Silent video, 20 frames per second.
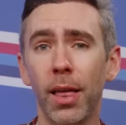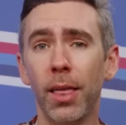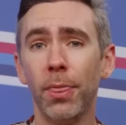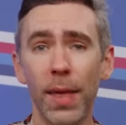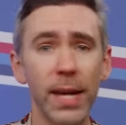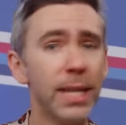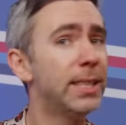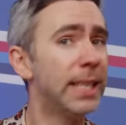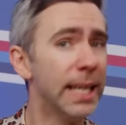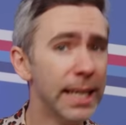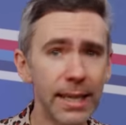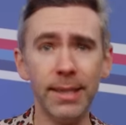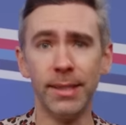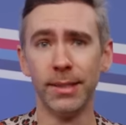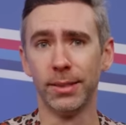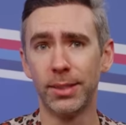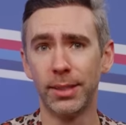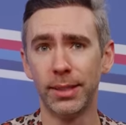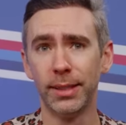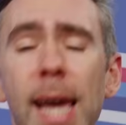They
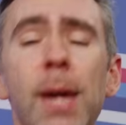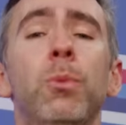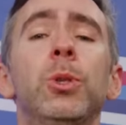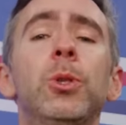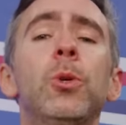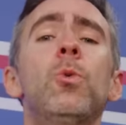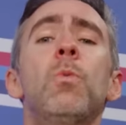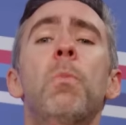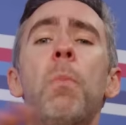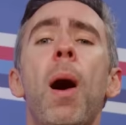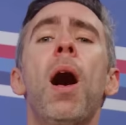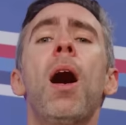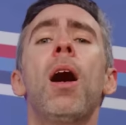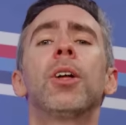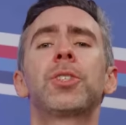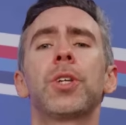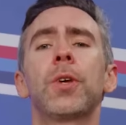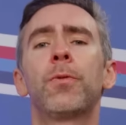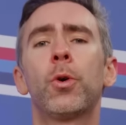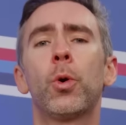didn't. It was all
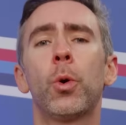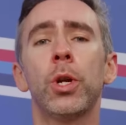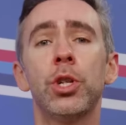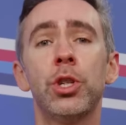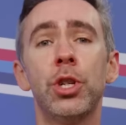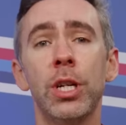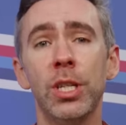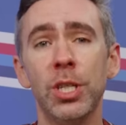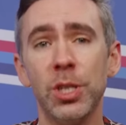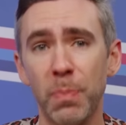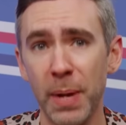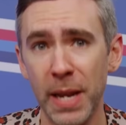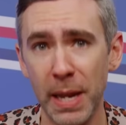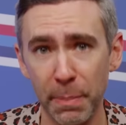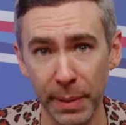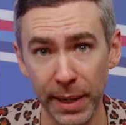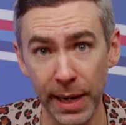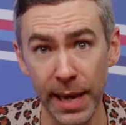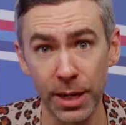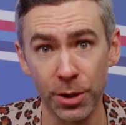part of Christian's
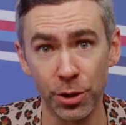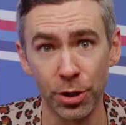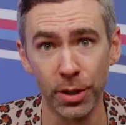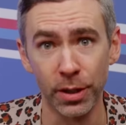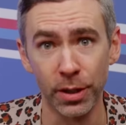manipulation.